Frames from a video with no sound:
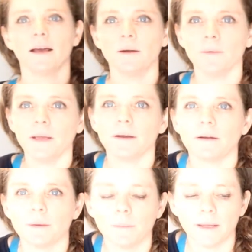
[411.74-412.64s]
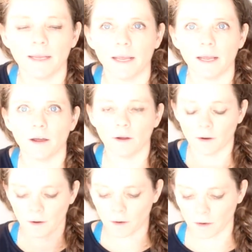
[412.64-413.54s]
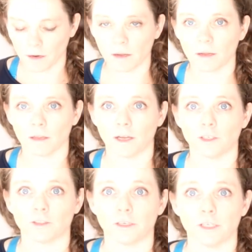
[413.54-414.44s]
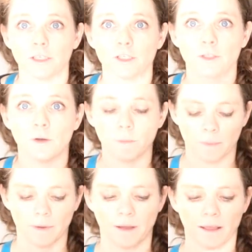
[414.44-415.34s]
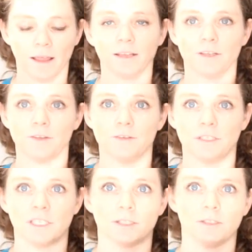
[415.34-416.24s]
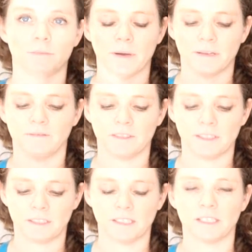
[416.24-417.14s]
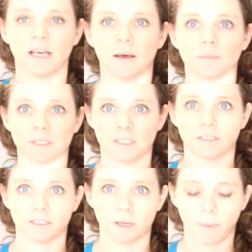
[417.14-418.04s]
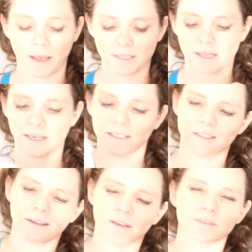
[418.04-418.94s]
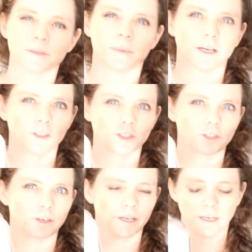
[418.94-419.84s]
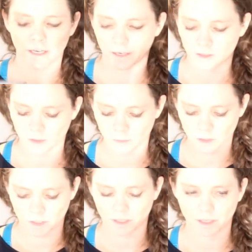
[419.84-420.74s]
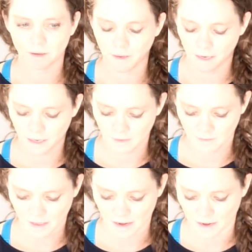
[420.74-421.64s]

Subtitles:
Now we are making our laundry soap. I like to use this. You've probably seen this upstairs in the past. I still have some extra in here, so I'm just going to go ahead and leave